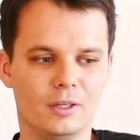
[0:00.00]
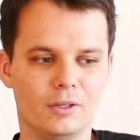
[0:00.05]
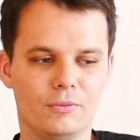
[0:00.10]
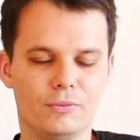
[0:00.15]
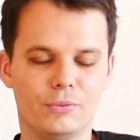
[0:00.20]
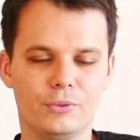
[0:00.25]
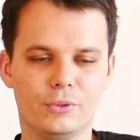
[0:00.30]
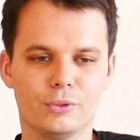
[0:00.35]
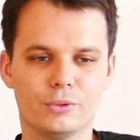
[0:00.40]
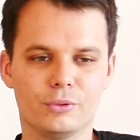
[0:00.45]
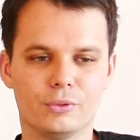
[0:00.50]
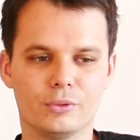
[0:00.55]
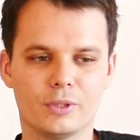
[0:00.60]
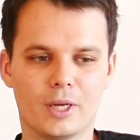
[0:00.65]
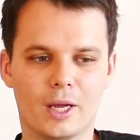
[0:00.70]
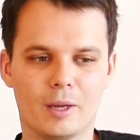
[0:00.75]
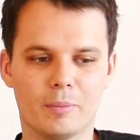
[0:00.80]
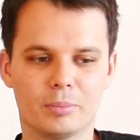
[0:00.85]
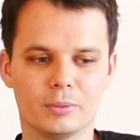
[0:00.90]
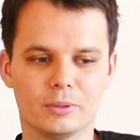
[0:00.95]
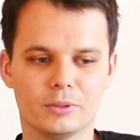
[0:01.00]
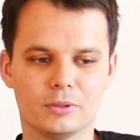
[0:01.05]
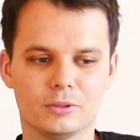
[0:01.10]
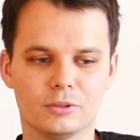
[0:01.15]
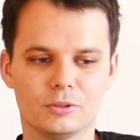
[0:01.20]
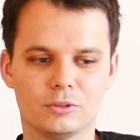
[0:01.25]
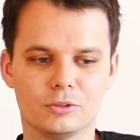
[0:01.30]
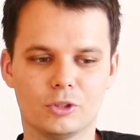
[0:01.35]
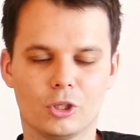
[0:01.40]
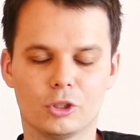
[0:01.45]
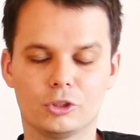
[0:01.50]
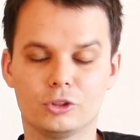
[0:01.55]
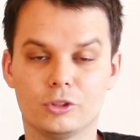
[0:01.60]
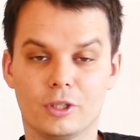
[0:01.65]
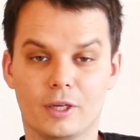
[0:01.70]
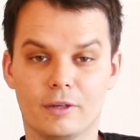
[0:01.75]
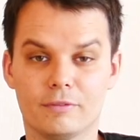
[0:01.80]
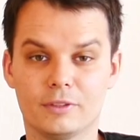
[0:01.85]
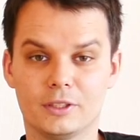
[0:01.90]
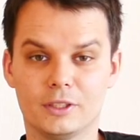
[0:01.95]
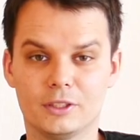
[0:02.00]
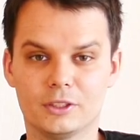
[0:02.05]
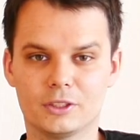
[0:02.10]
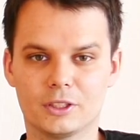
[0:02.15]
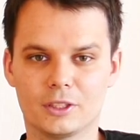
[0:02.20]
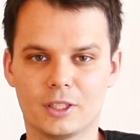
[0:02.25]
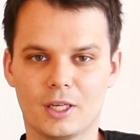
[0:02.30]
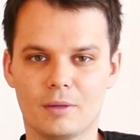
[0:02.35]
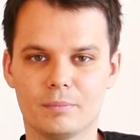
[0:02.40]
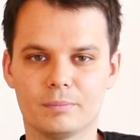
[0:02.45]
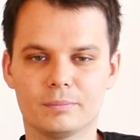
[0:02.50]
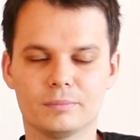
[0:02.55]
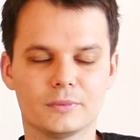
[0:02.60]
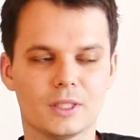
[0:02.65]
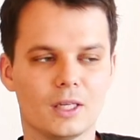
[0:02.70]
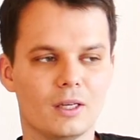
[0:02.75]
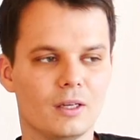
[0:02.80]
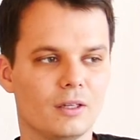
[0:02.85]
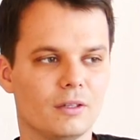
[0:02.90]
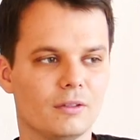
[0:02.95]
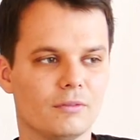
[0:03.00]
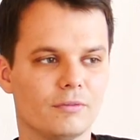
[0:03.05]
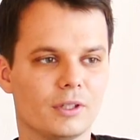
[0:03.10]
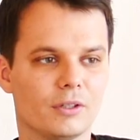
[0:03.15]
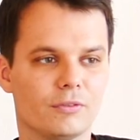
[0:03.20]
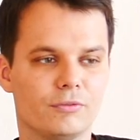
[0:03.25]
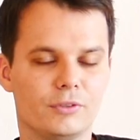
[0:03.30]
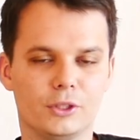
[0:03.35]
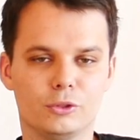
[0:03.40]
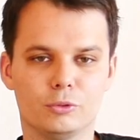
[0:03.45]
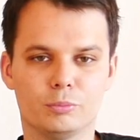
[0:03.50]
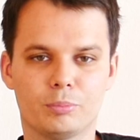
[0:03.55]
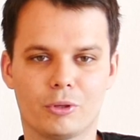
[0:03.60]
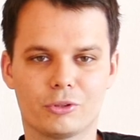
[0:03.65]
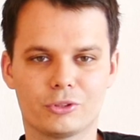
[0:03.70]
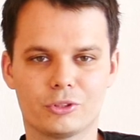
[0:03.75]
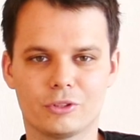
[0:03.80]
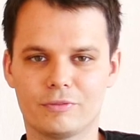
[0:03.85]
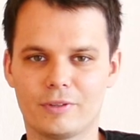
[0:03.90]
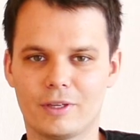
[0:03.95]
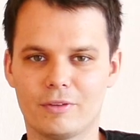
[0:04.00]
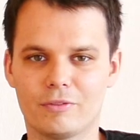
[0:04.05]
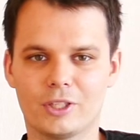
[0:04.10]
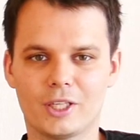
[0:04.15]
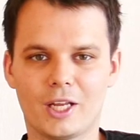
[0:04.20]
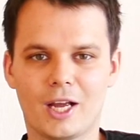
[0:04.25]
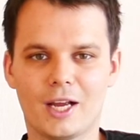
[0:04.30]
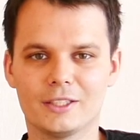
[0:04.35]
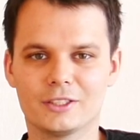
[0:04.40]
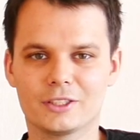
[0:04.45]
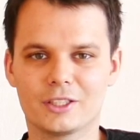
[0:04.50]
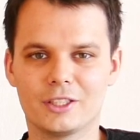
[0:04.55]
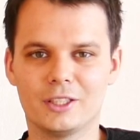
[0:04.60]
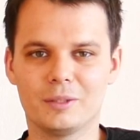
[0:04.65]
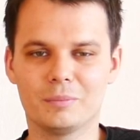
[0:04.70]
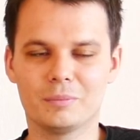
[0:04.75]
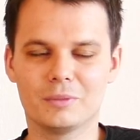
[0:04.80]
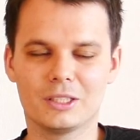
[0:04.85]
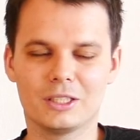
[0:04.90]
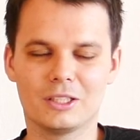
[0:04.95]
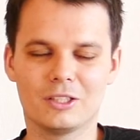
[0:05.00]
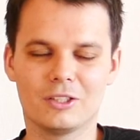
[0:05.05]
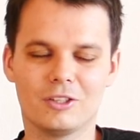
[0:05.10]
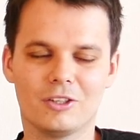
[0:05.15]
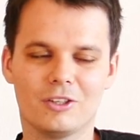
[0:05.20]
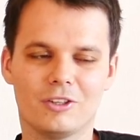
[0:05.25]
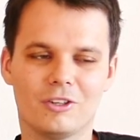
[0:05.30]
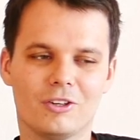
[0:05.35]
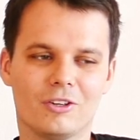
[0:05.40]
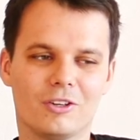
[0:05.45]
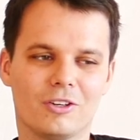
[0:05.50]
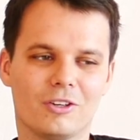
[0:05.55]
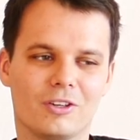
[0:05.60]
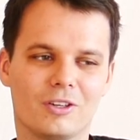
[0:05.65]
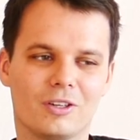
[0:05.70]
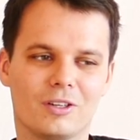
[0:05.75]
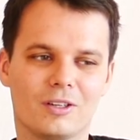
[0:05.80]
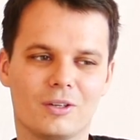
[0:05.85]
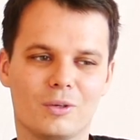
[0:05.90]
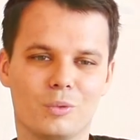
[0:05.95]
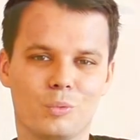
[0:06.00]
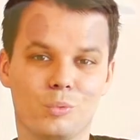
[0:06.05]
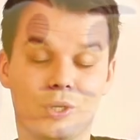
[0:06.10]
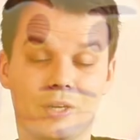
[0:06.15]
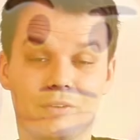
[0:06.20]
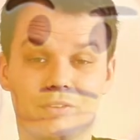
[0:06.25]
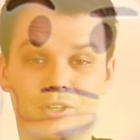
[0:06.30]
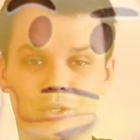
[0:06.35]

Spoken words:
If you happen not to have an Instagram, feel free to post your favorite ice cream or whatever